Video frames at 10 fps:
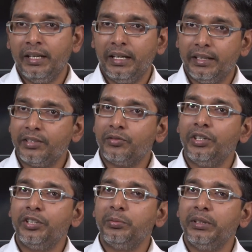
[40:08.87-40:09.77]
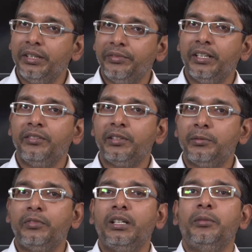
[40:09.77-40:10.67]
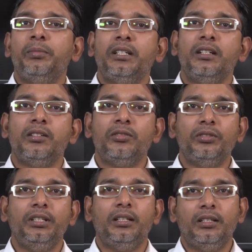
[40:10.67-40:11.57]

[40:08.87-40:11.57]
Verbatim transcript: It is going to be different from one application to the